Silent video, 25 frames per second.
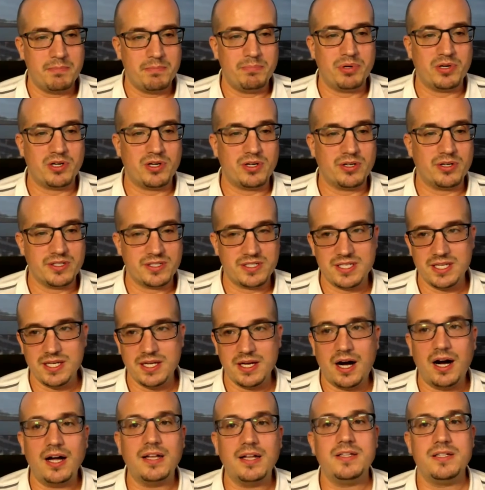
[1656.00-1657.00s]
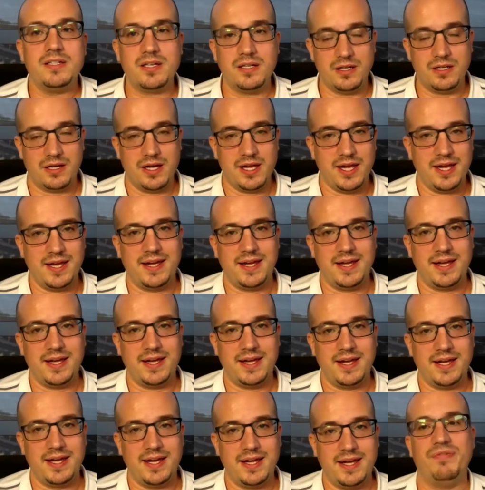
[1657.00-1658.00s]
Because the underlying
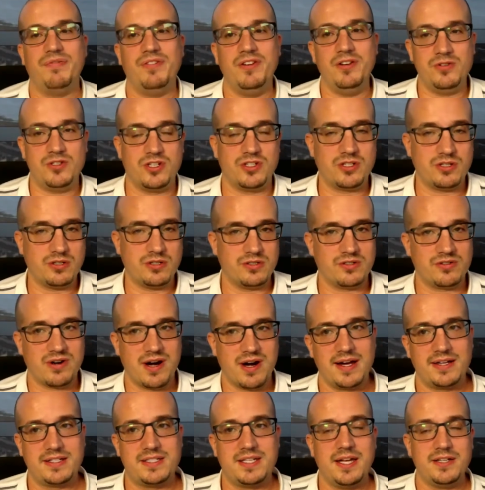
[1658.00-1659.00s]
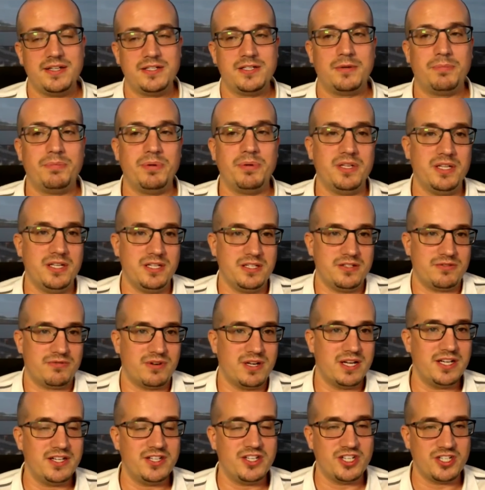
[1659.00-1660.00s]
and the futures contracts end up in these
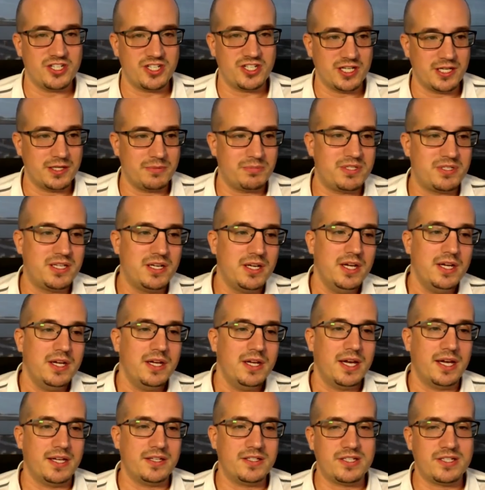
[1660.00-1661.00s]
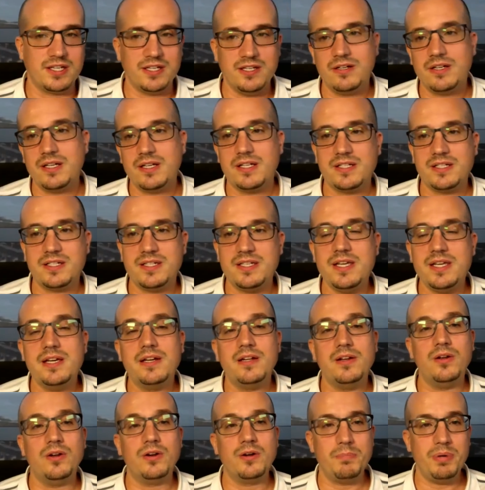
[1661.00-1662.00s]
relationships. And so you're going to see a
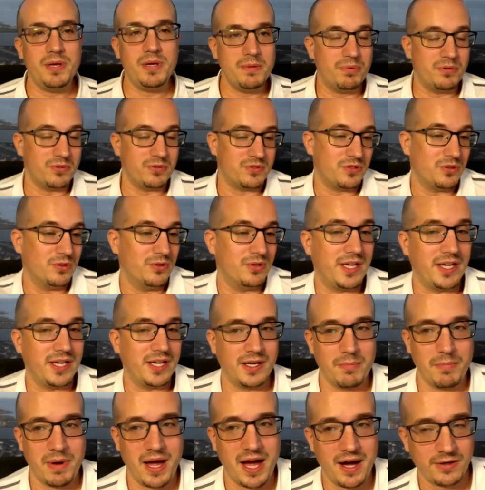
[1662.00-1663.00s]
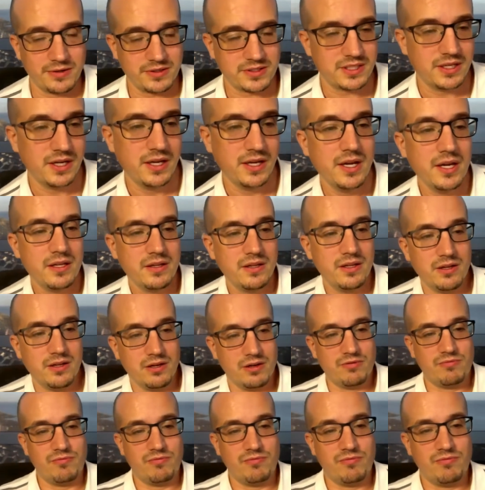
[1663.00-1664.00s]
lot of people talking about the
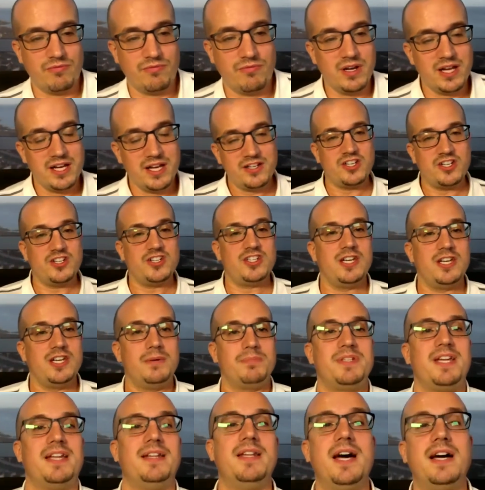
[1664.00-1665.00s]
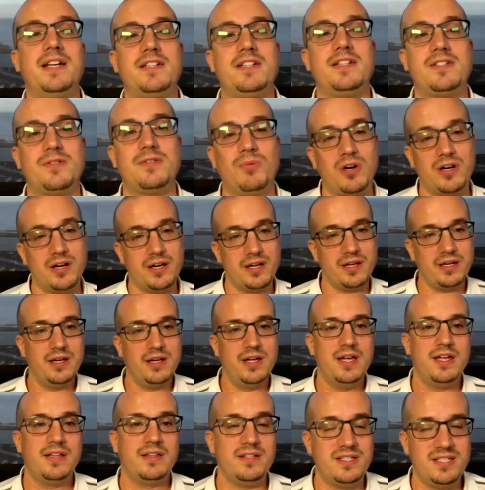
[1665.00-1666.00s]
relationships, and that's why
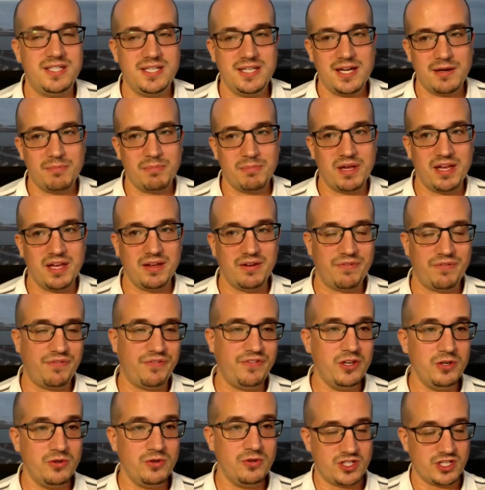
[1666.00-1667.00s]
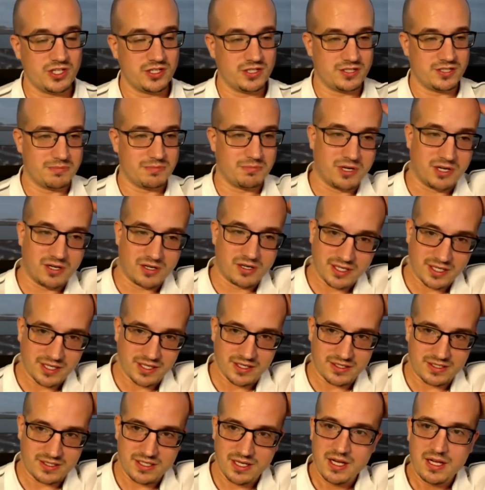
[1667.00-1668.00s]
the CME futures
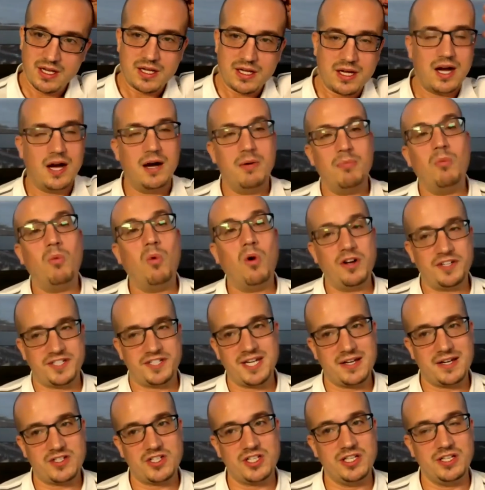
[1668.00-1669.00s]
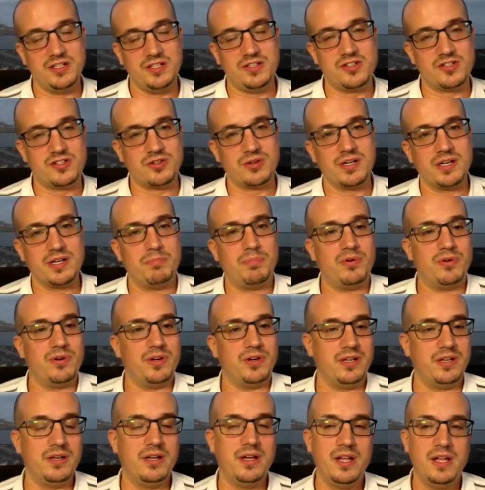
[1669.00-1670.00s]
markets was actually the trigger
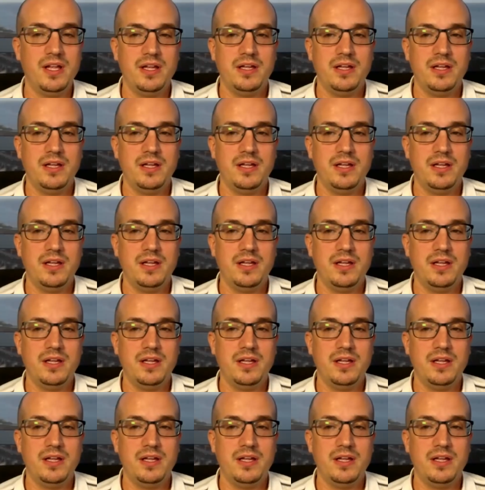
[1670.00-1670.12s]
point